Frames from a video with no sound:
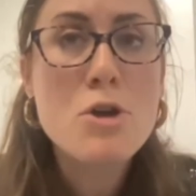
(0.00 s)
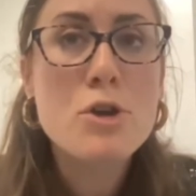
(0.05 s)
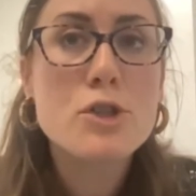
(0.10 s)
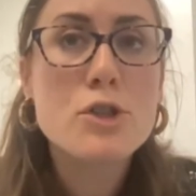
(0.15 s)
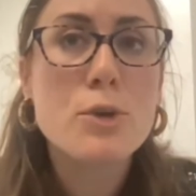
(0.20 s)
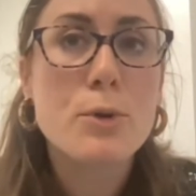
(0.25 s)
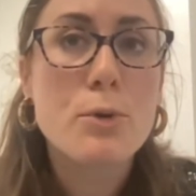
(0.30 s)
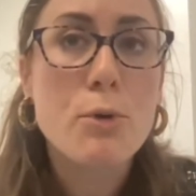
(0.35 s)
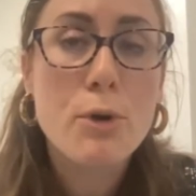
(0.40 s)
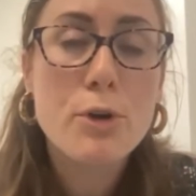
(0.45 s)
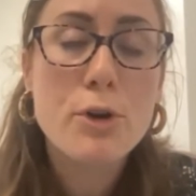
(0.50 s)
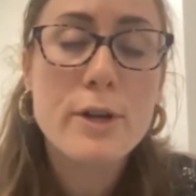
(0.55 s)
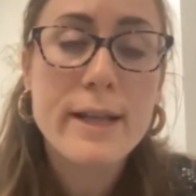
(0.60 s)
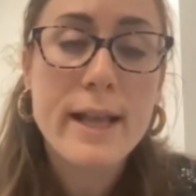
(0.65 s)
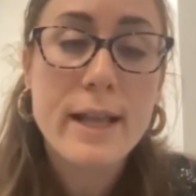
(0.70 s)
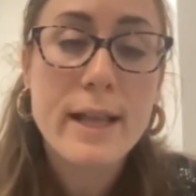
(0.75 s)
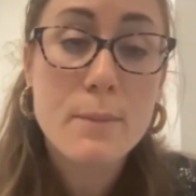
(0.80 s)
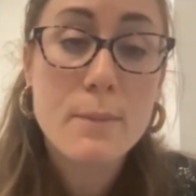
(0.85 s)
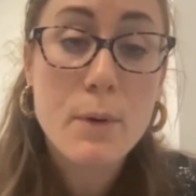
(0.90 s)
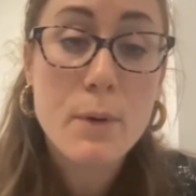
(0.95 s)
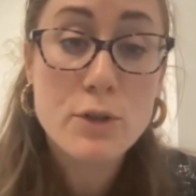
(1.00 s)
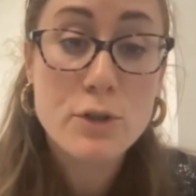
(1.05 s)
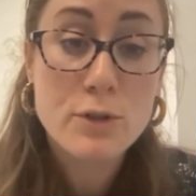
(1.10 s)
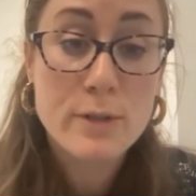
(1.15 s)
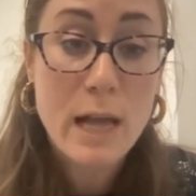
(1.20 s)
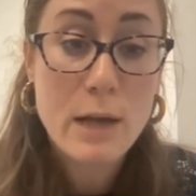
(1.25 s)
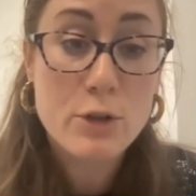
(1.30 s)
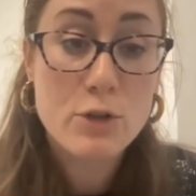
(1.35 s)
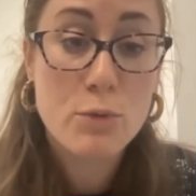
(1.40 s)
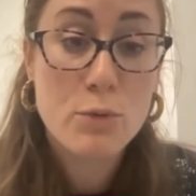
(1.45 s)
So in order to get the posters
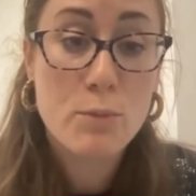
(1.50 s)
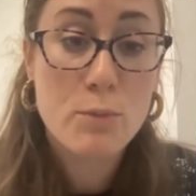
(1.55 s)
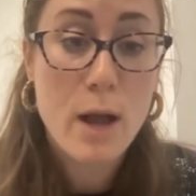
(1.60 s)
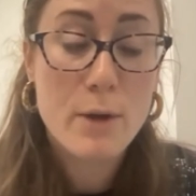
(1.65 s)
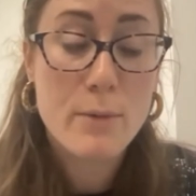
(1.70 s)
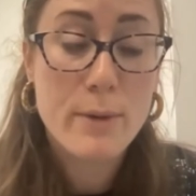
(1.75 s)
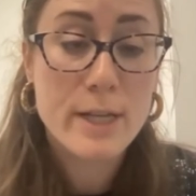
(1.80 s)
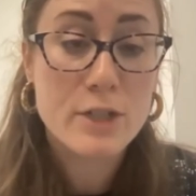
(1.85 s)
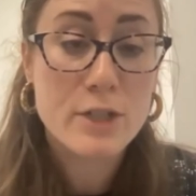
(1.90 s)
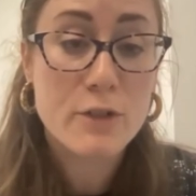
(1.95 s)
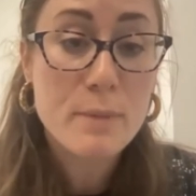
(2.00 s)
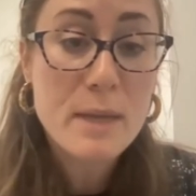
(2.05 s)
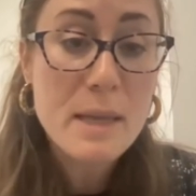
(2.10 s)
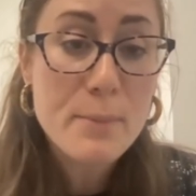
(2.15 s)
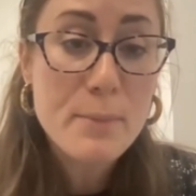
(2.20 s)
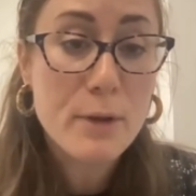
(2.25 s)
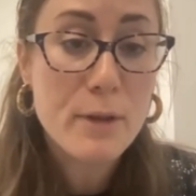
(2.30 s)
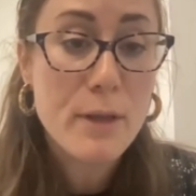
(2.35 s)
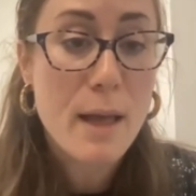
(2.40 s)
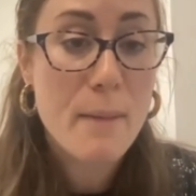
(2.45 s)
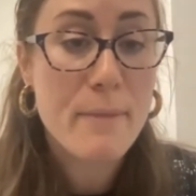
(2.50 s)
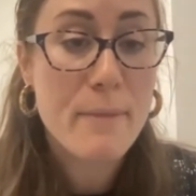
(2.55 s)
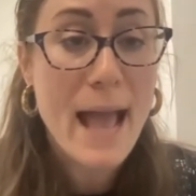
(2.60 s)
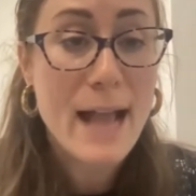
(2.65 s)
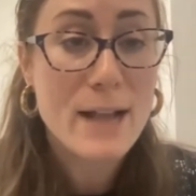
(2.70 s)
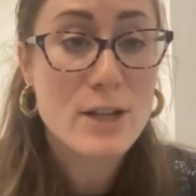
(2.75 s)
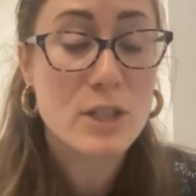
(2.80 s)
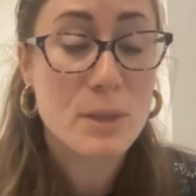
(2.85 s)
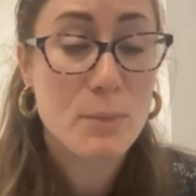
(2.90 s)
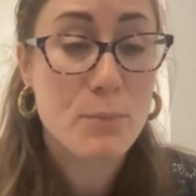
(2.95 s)
out to a broad range of people, um, they
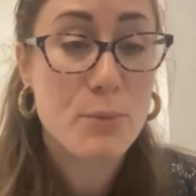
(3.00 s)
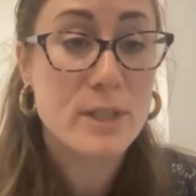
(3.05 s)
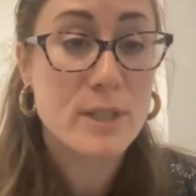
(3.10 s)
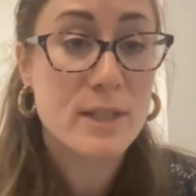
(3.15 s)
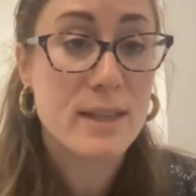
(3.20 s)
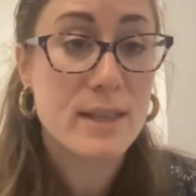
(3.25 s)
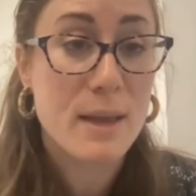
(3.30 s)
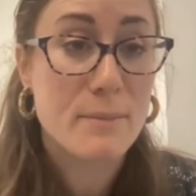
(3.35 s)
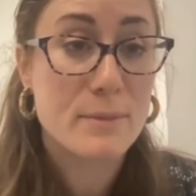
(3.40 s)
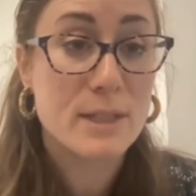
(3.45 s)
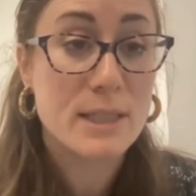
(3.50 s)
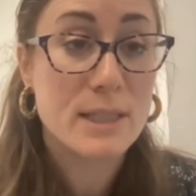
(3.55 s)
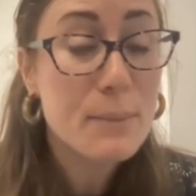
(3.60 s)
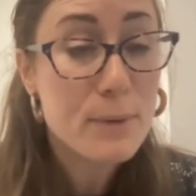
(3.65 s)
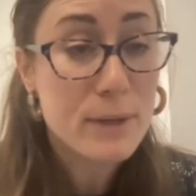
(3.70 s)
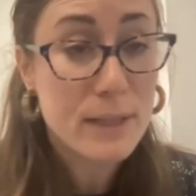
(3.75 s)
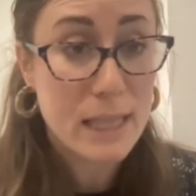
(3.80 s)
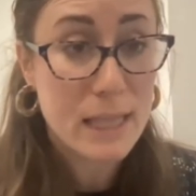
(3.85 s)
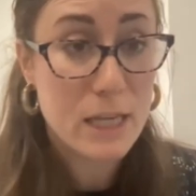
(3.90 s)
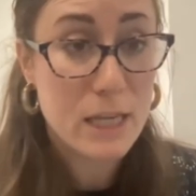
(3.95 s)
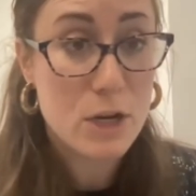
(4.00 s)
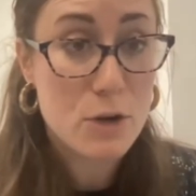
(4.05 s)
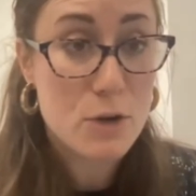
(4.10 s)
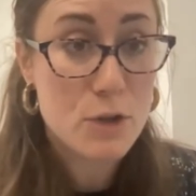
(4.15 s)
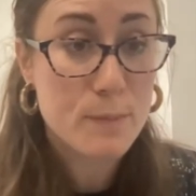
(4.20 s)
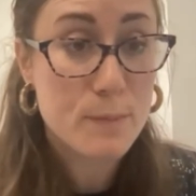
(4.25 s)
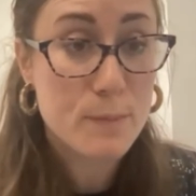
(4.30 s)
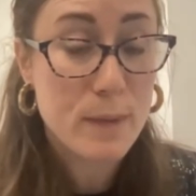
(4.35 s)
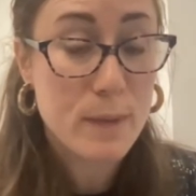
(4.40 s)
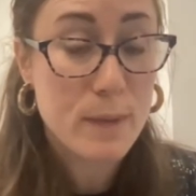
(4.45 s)
actually printed them deliberately in a
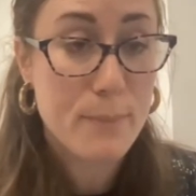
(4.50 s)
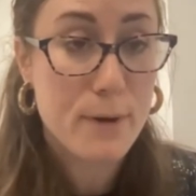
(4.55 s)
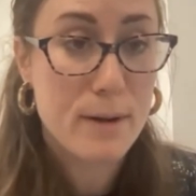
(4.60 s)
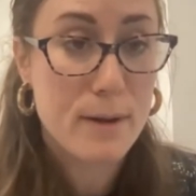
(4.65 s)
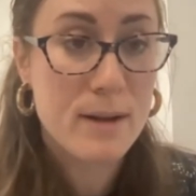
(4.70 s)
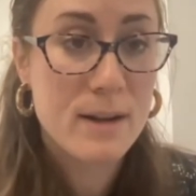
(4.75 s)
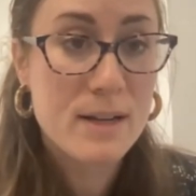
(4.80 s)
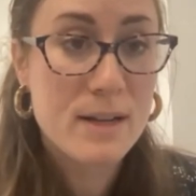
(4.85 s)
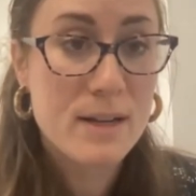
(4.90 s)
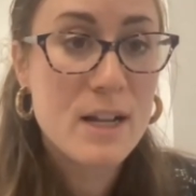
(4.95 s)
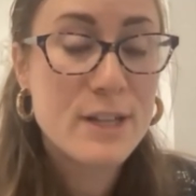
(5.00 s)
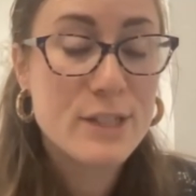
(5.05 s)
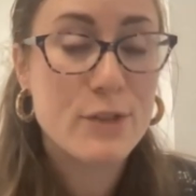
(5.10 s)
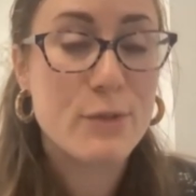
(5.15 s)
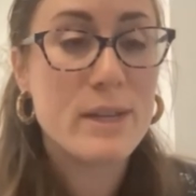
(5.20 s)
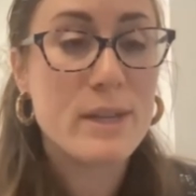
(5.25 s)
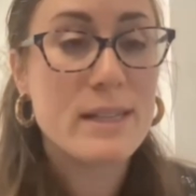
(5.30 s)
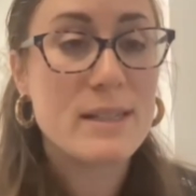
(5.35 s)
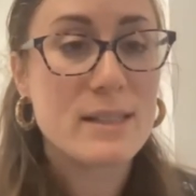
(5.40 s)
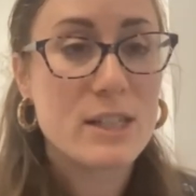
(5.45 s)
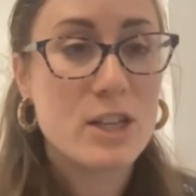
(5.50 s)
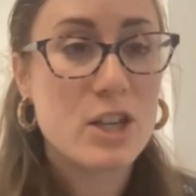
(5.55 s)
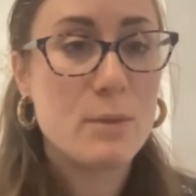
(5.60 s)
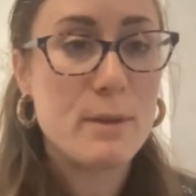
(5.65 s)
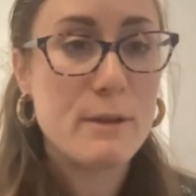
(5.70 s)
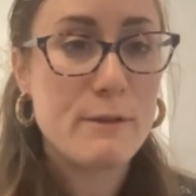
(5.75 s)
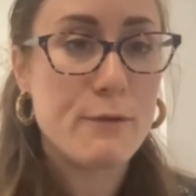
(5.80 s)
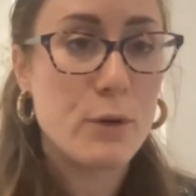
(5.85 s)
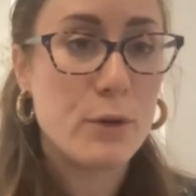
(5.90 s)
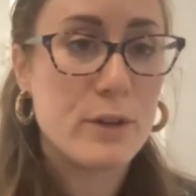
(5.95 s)
newspaper, so it easily could
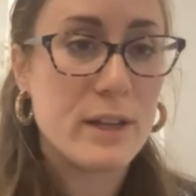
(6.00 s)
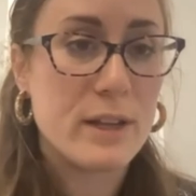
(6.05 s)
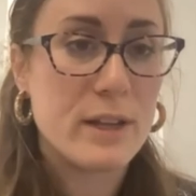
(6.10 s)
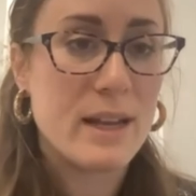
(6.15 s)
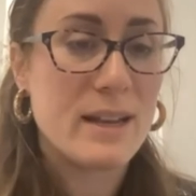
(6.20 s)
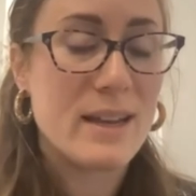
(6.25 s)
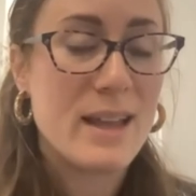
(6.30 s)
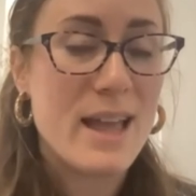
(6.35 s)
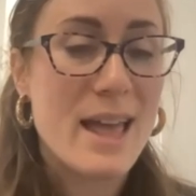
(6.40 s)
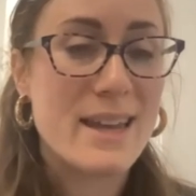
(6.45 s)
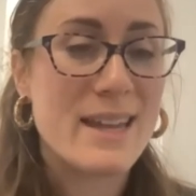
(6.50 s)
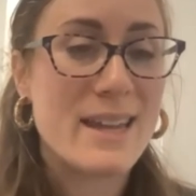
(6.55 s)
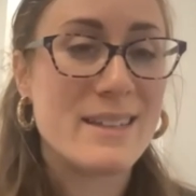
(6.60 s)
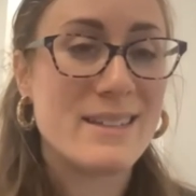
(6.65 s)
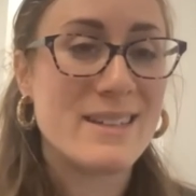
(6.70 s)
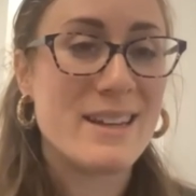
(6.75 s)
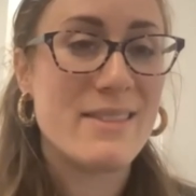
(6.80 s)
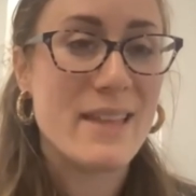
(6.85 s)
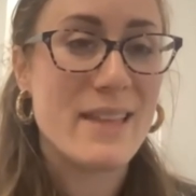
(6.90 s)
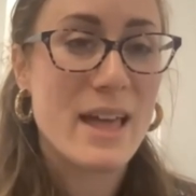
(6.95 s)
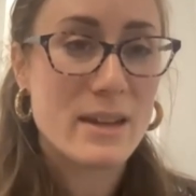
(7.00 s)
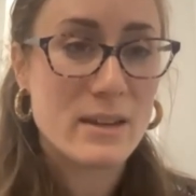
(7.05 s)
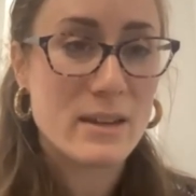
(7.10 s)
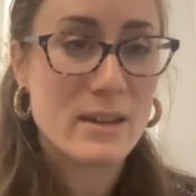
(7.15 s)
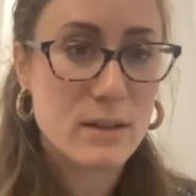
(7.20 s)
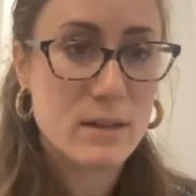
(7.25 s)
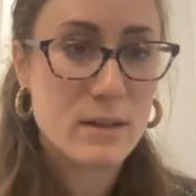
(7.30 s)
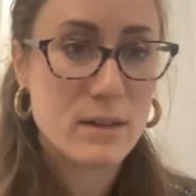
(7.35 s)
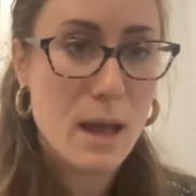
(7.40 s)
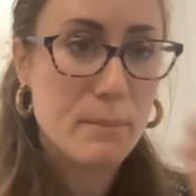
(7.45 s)
be folded and, and hidden and
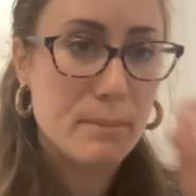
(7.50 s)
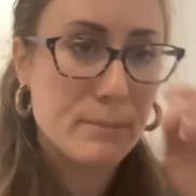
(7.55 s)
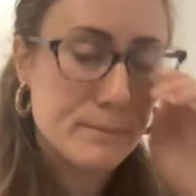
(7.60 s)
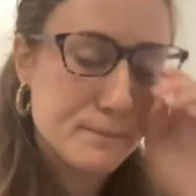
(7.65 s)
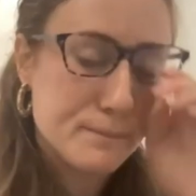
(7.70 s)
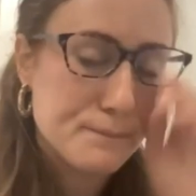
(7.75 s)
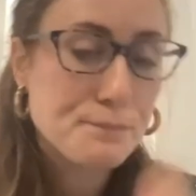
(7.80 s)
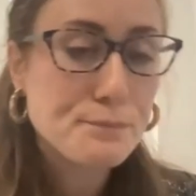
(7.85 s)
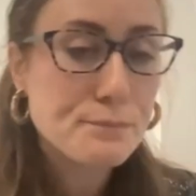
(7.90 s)
then um,